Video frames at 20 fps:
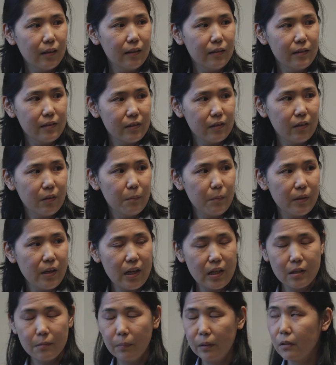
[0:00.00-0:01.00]
and
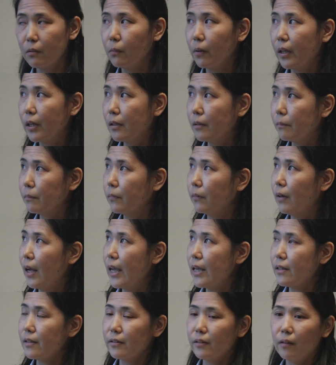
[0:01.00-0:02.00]
discriminate between, right?